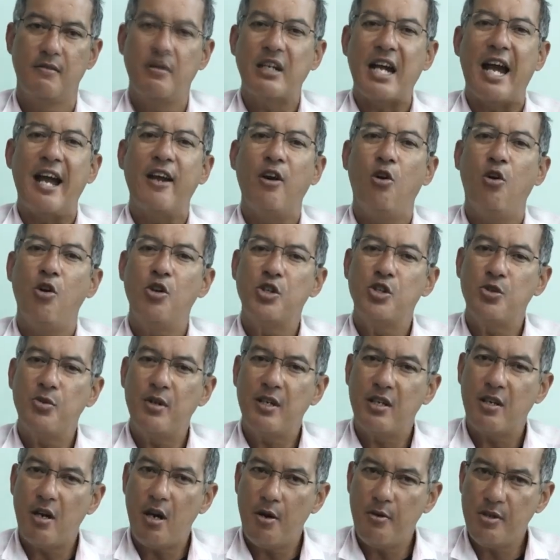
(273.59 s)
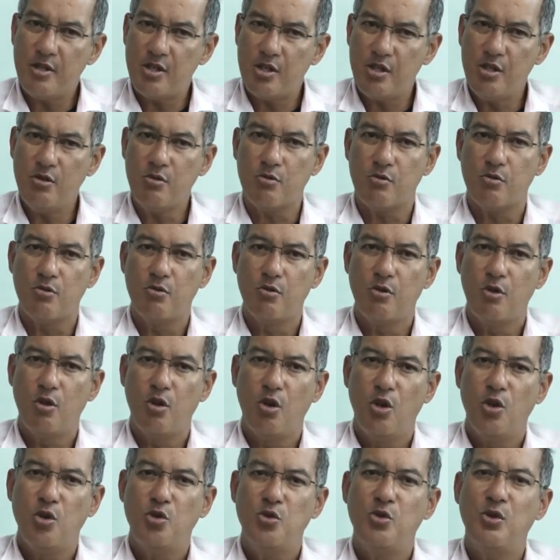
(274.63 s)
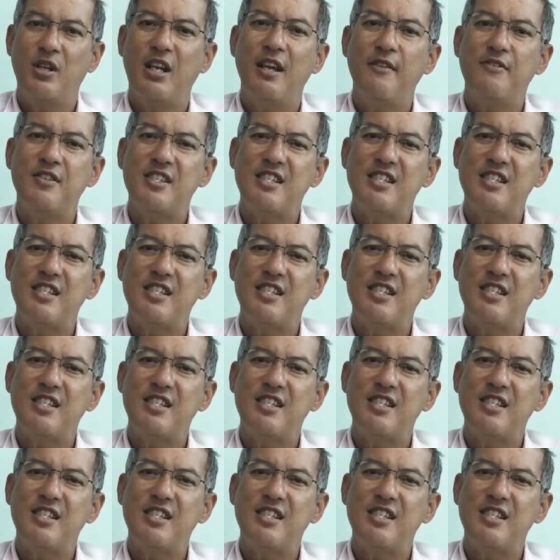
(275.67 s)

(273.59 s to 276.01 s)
I also encourage you to give